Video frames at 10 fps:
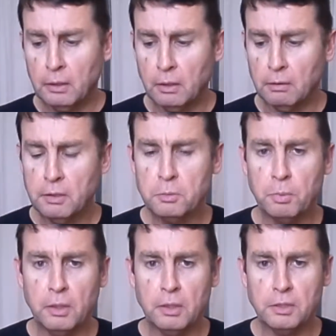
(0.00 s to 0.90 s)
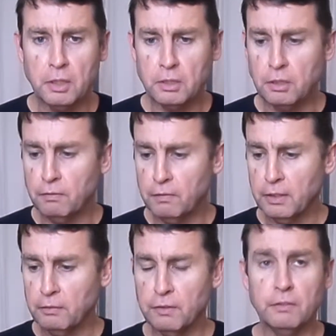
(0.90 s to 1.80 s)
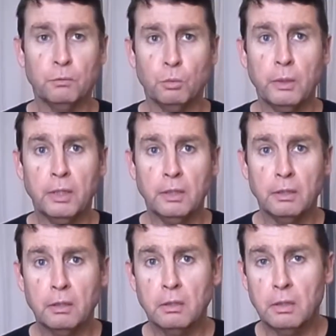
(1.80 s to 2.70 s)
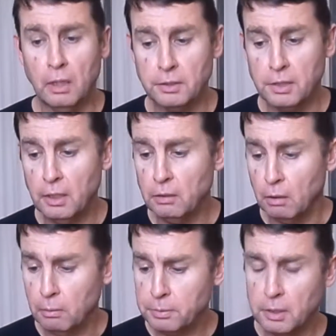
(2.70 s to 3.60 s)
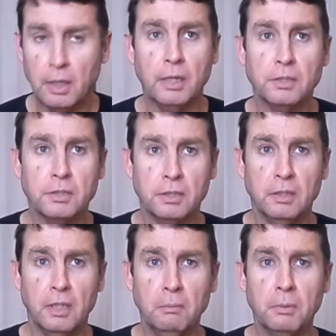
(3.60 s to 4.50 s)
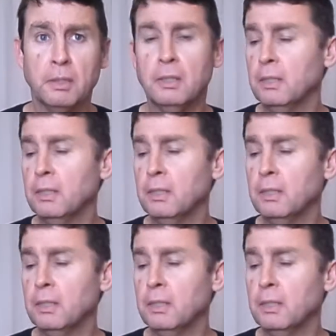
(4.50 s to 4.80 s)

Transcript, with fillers: Now this beer is actually flavoured with Cascade hops, hence the name.